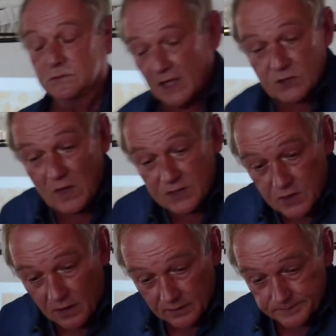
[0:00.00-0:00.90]
So that's where I
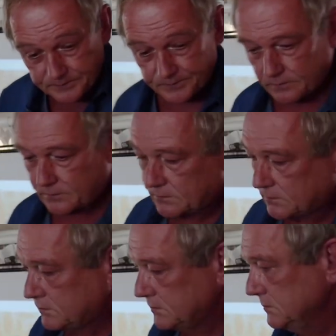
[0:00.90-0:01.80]
started.
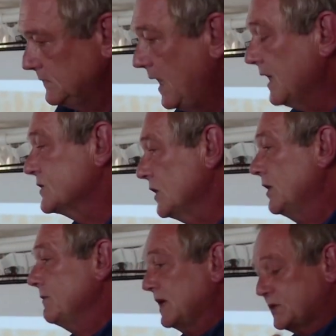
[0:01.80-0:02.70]
And I
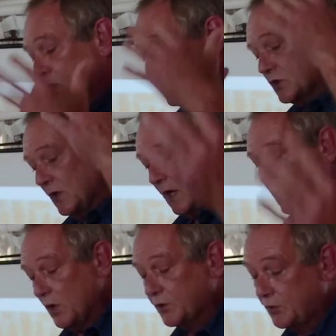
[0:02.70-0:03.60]
started my search and I
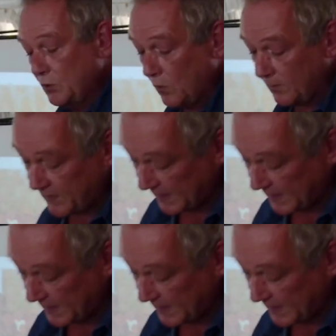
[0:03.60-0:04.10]
worked through all of